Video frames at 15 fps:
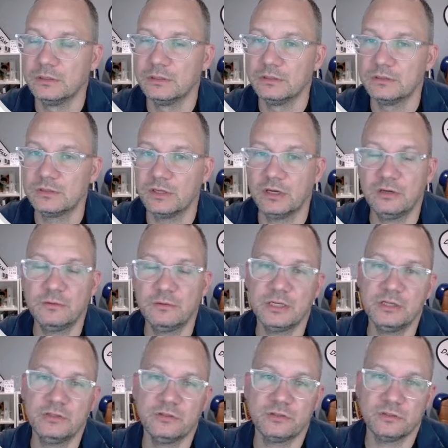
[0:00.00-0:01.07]
So how are we
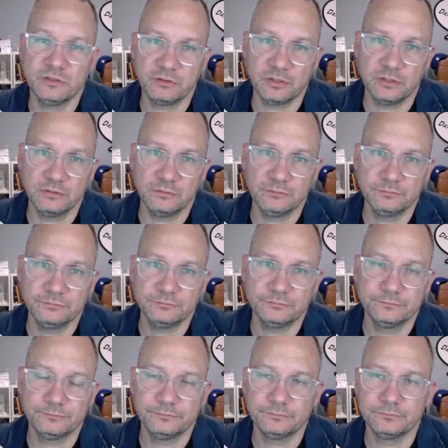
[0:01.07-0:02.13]
going to do the logo?
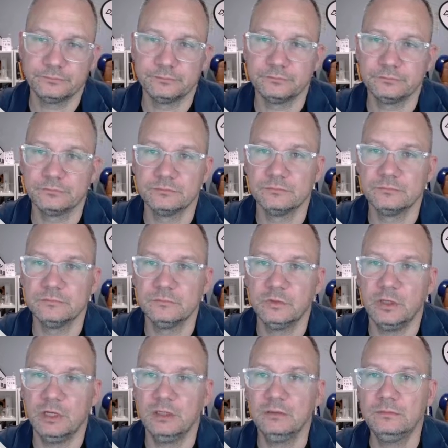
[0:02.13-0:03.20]

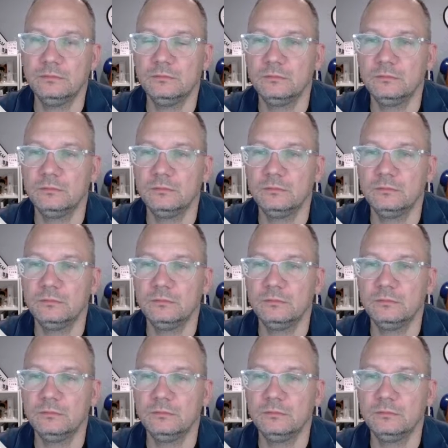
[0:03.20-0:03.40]
Well,